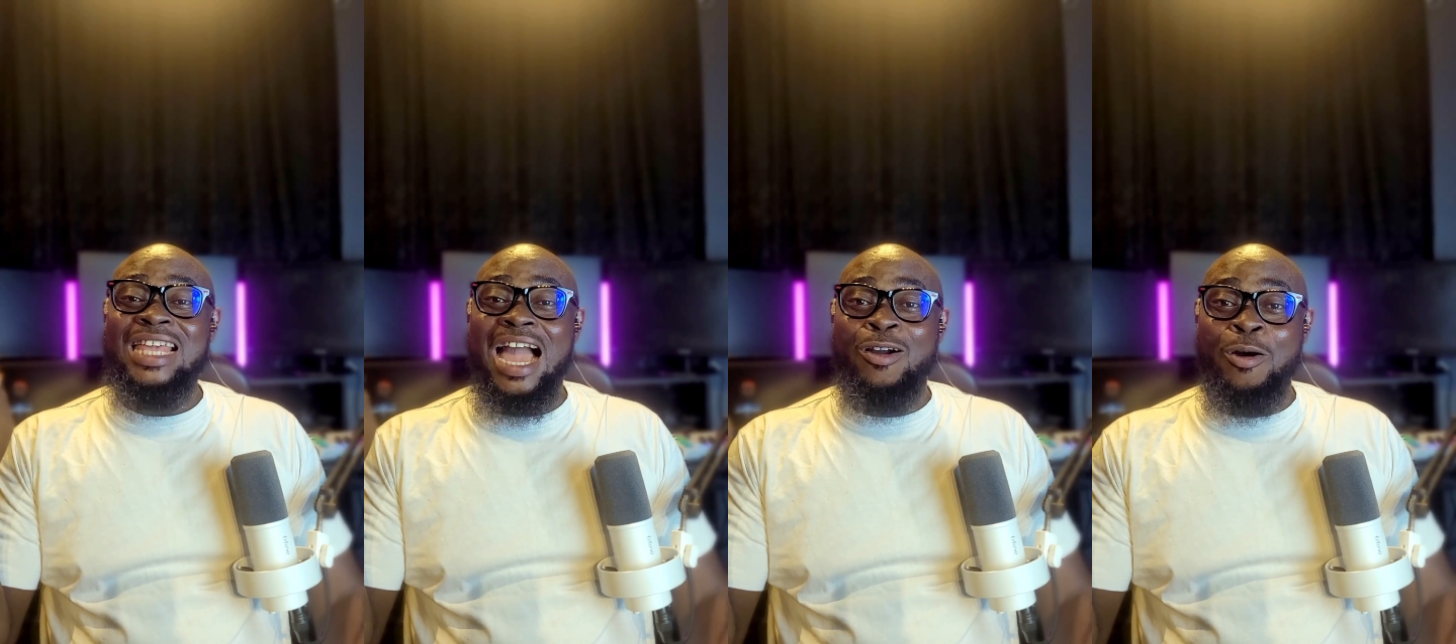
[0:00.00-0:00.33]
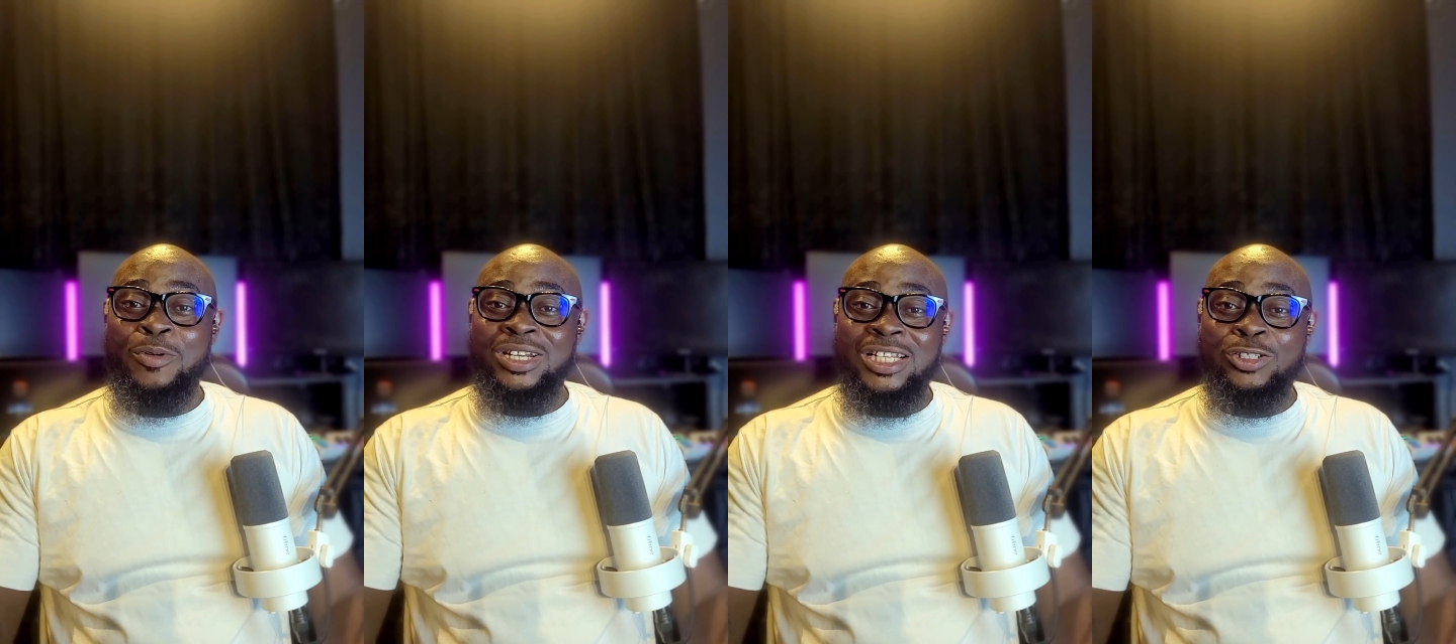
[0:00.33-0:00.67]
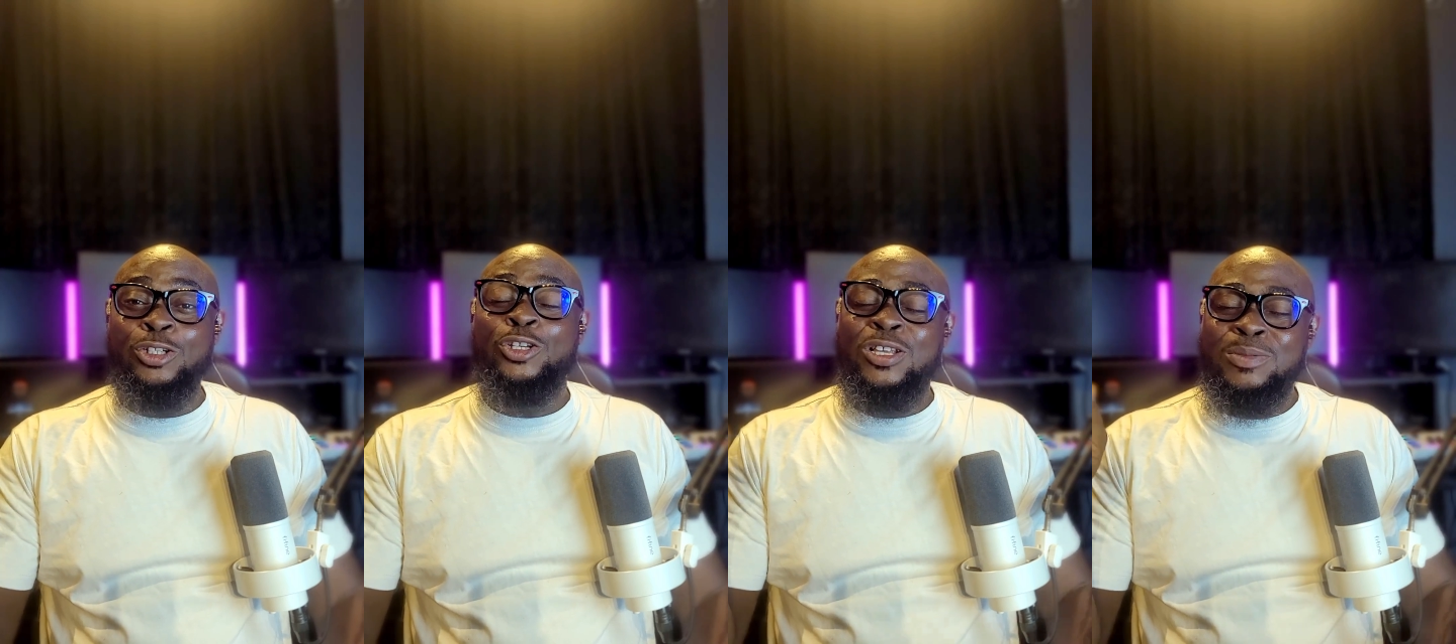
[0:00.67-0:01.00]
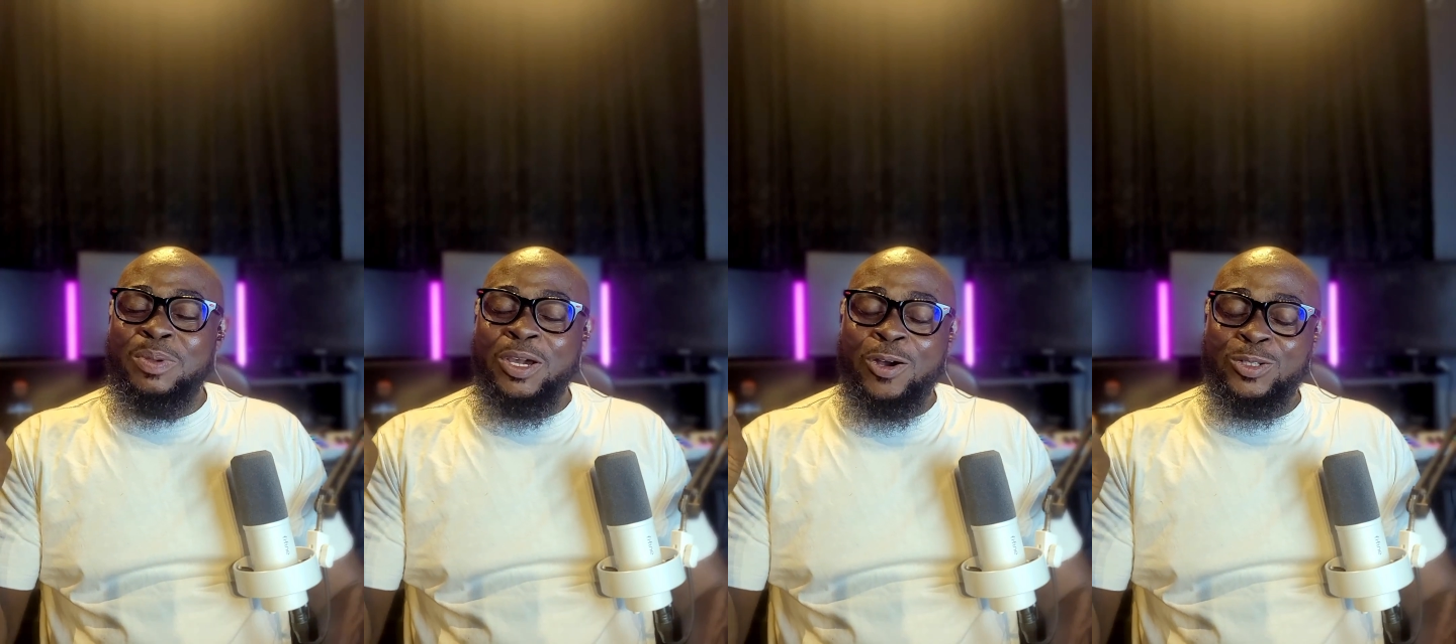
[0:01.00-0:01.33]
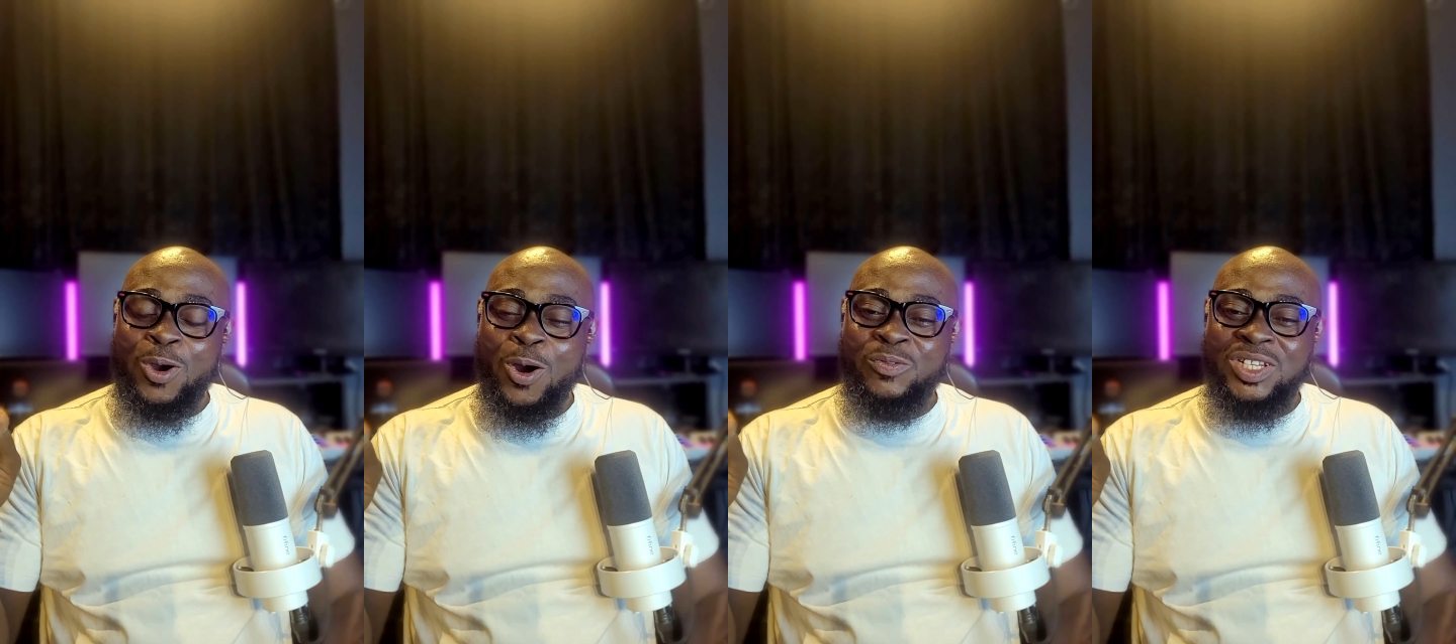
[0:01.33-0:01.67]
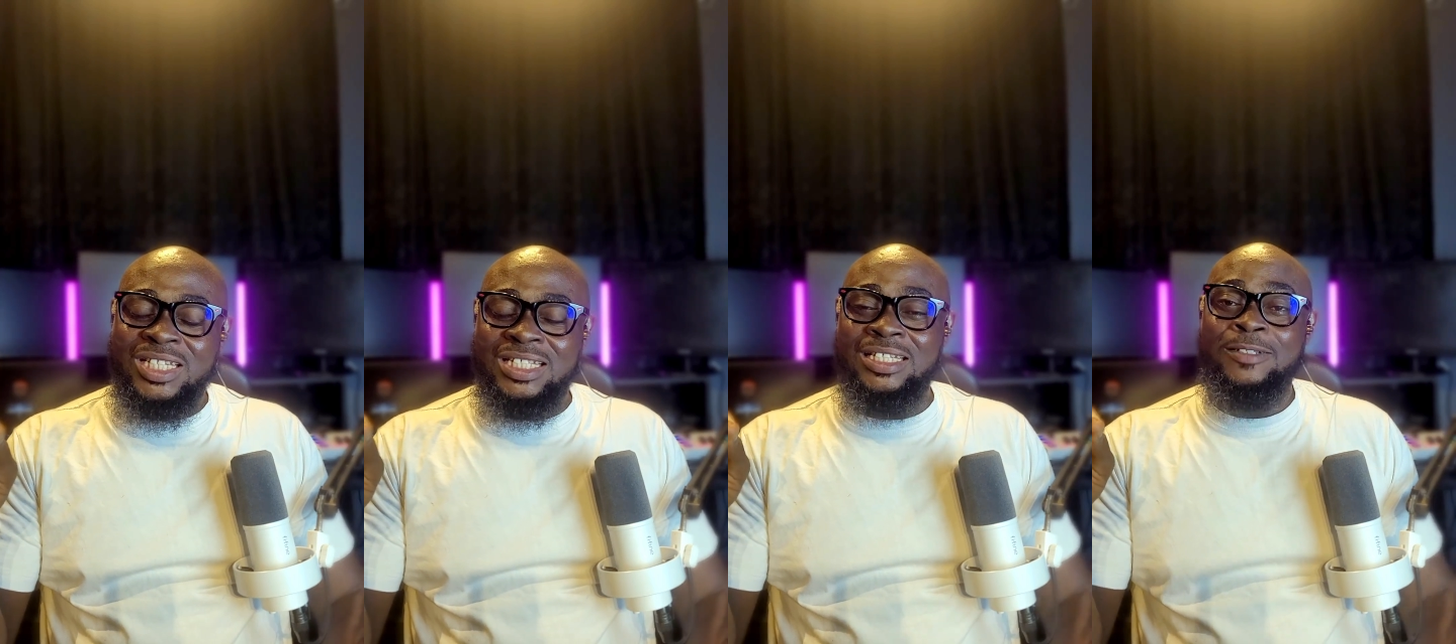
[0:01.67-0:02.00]
accommodation just because of
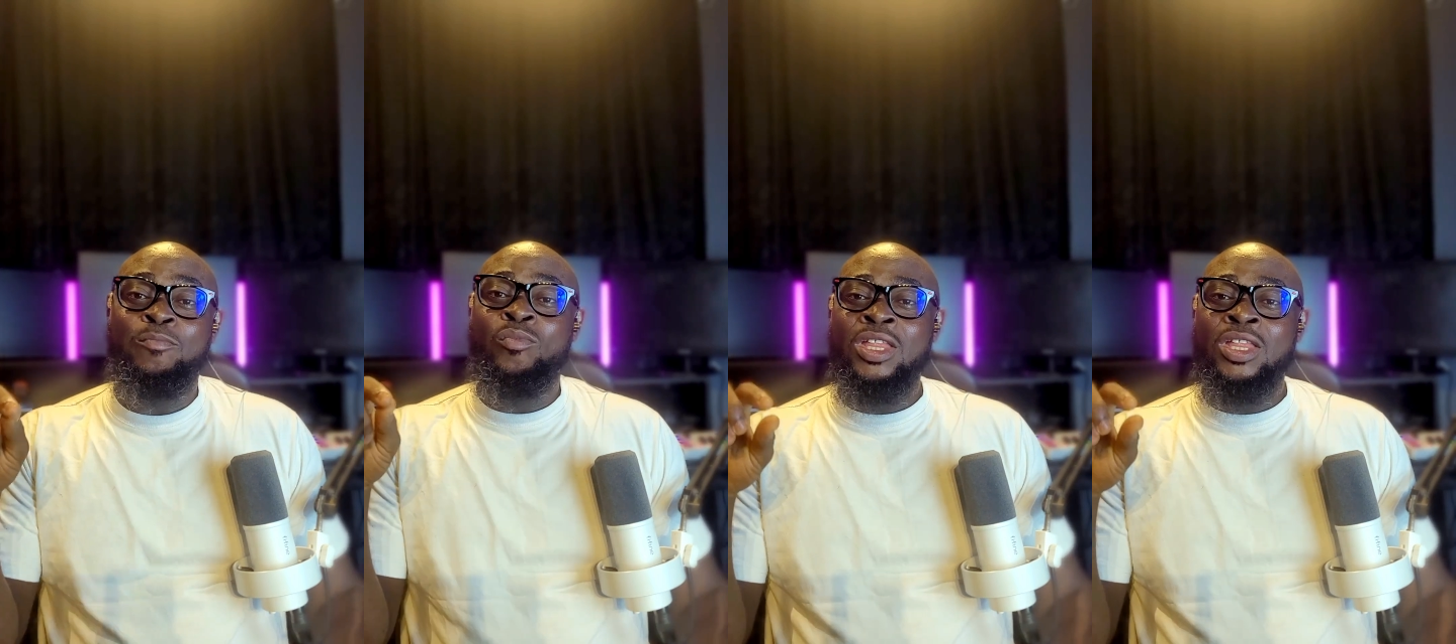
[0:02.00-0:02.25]
this thing.